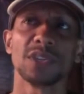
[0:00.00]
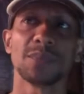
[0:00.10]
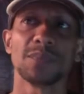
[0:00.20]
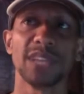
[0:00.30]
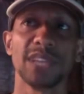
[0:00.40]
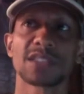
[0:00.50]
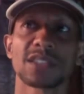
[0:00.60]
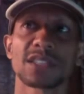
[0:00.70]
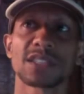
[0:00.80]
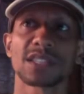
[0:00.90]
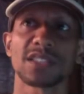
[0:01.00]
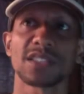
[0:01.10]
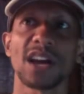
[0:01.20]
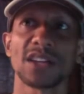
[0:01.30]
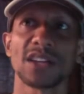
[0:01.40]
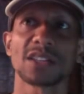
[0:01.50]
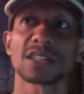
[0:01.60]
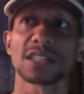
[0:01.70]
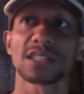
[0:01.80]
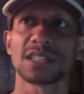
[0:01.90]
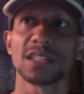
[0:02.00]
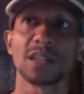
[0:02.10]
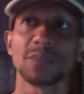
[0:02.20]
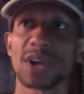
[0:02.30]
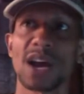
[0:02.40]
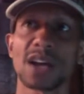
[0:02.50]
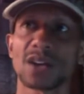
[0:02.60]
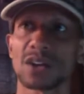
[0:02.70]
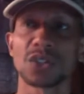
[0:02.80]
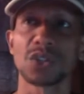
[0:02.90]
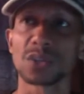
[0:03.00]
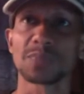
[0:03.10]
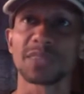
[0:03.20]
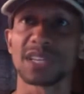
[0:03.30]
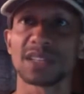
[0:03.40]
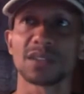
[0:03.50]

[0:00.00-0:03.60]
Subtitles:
dancers is higher in Prague or Europe than